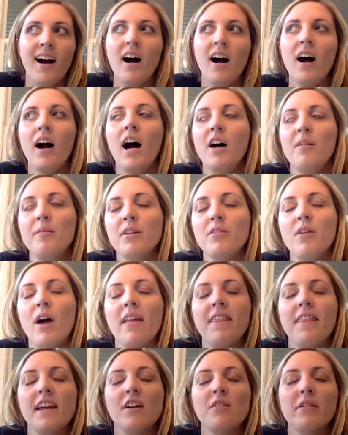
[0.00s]
I mean, I
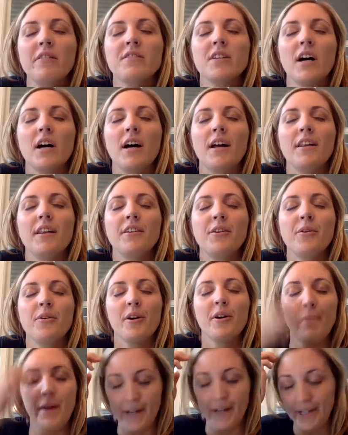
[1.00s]
think we've done You're a
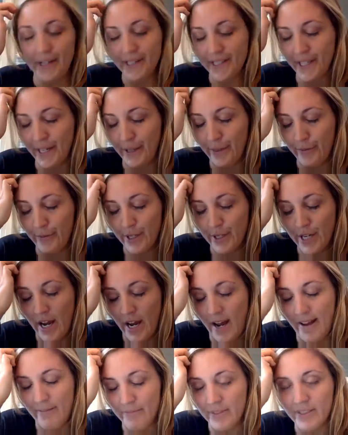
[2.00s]
Badass like 3
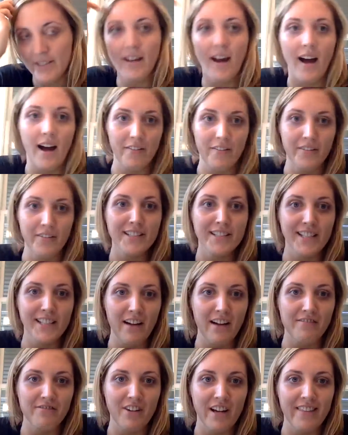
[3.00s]
times. Obviously,
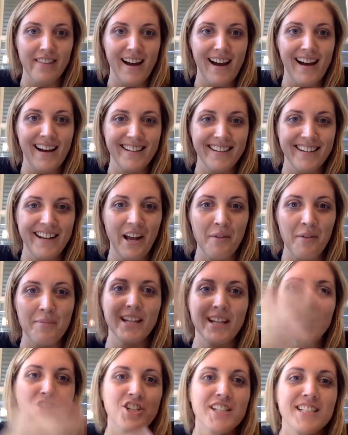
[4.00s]
I've read that, but
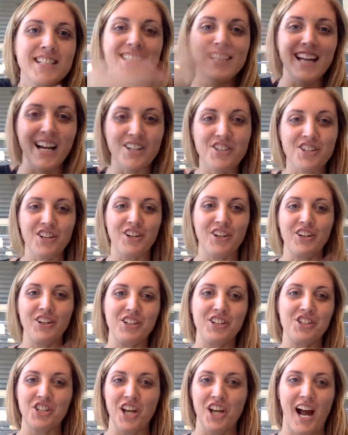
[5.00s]
it's just such a
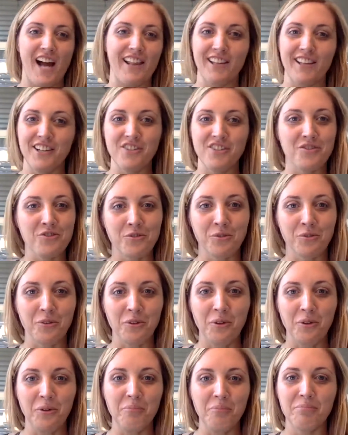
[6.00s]
good challenge
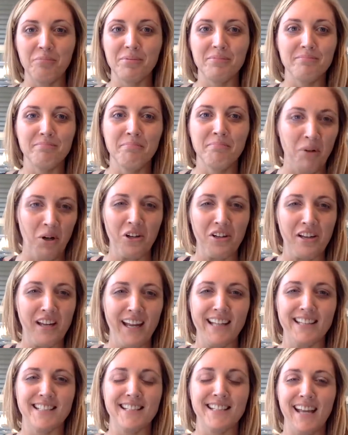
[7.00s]
group book.
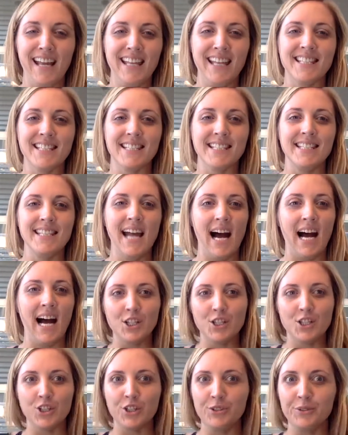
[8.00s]
It's
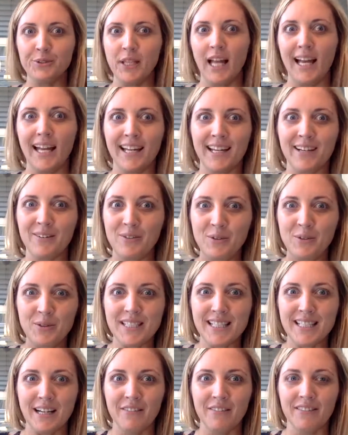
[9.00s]
not too like,
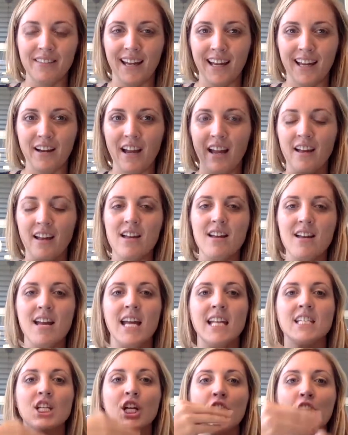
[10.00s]

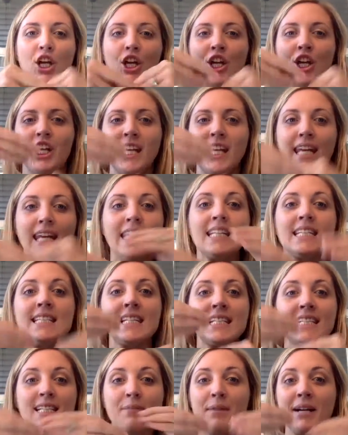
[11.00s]
it's a good
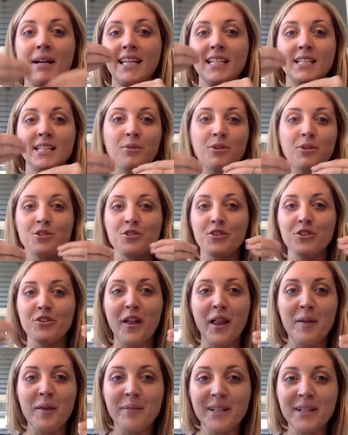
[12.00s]
easing somebody into personal
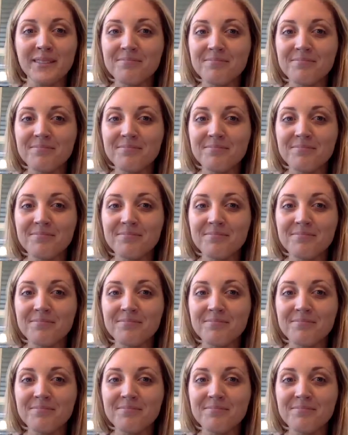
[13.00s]
development.